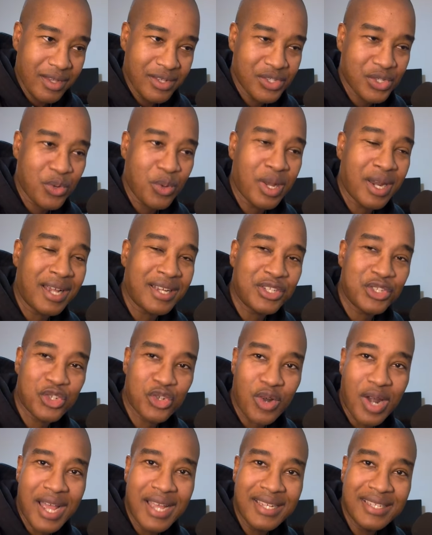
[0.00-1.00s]
So what I
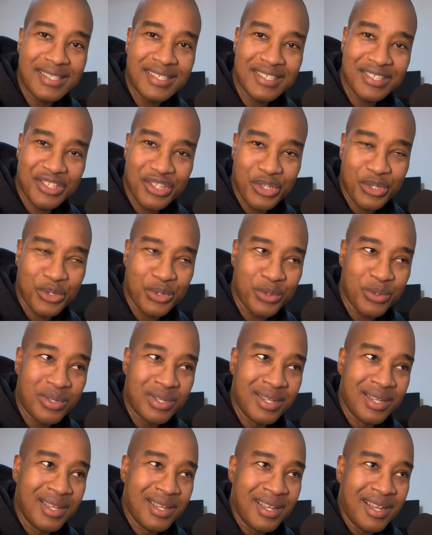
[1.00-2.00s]
tried to do,
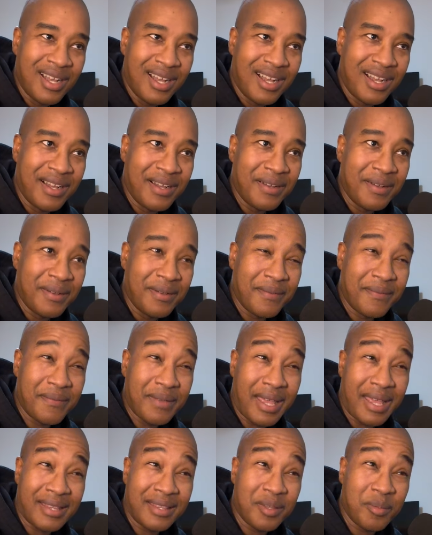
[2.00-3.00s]
uh,
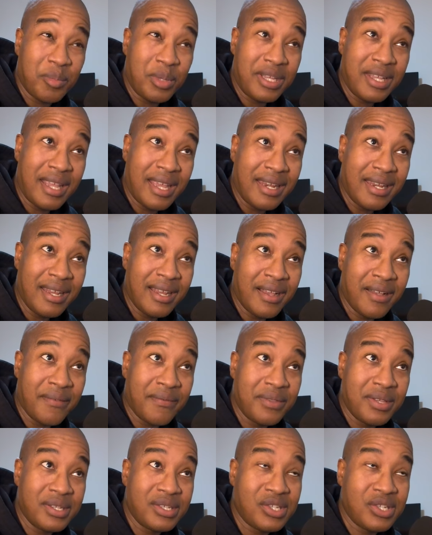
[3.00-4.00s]
at the beginning
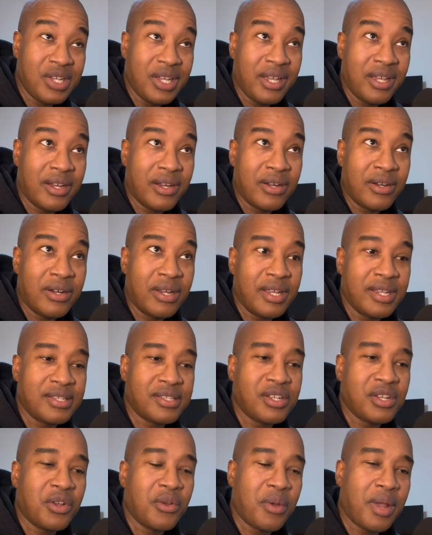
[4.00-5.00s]
of this year
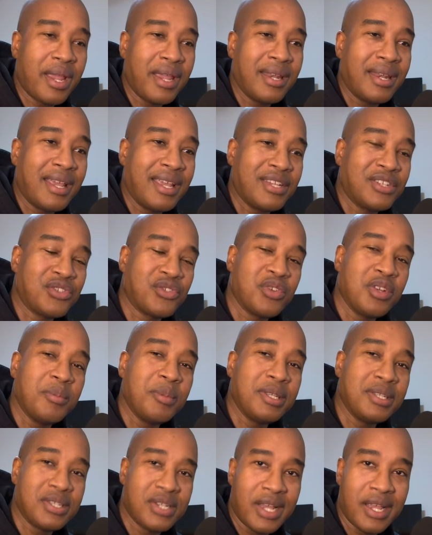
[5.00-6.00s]
is to create a
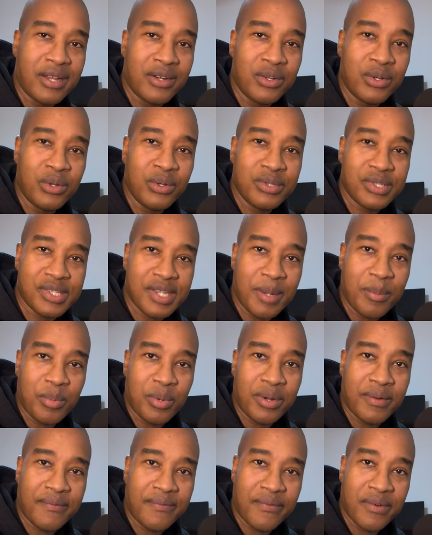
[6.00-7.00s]
streaming channel
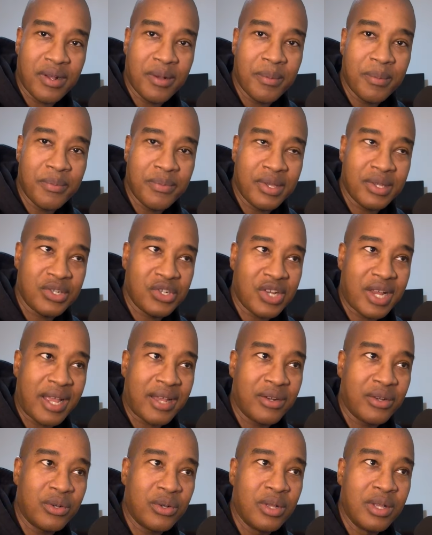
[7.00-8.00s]
separate from this
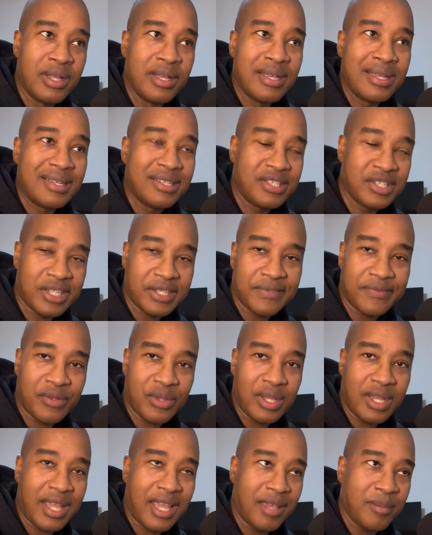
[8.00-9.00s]
channel just for
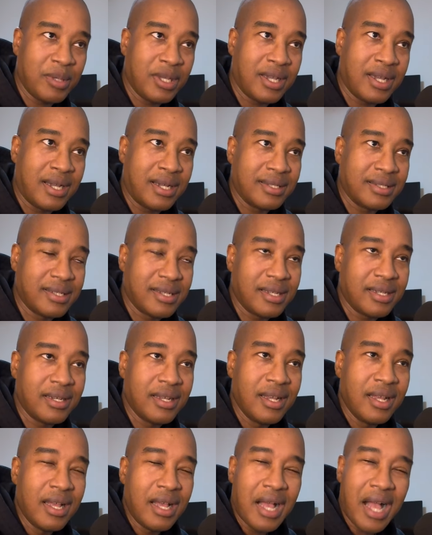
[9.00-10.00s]
the gaming content.
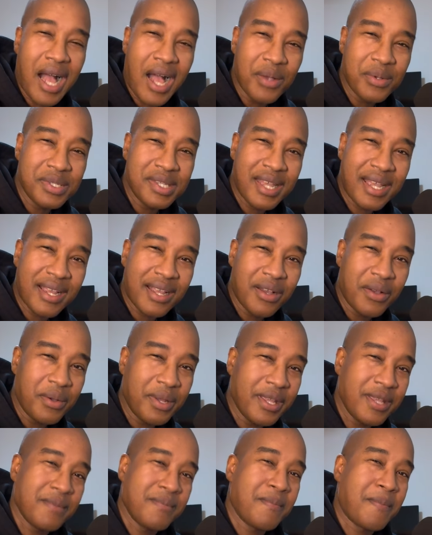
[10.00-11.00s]
How is that
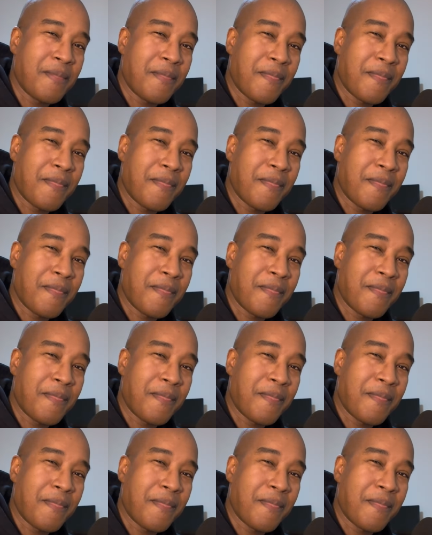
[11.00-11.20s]
going?